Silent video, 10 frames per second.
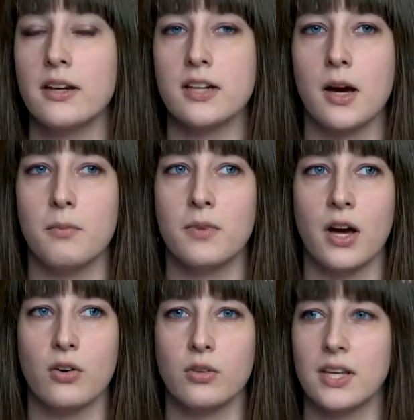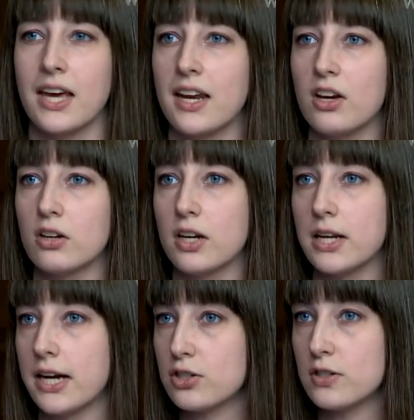up not only getting good
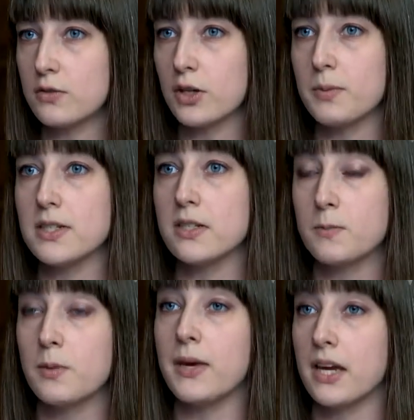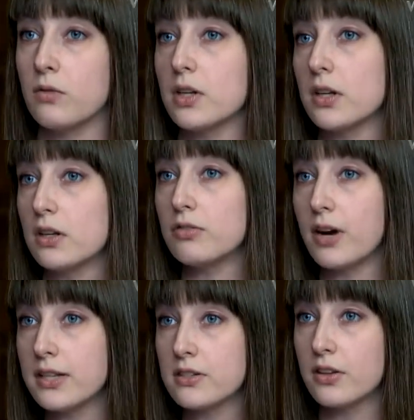connections for your business, but making really good
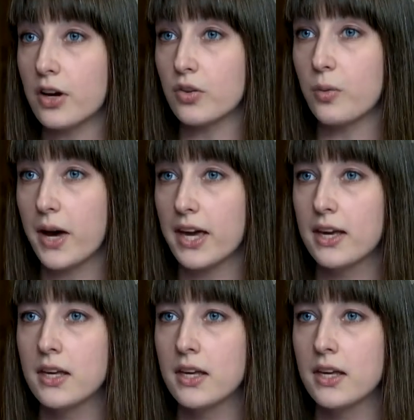friends along the way.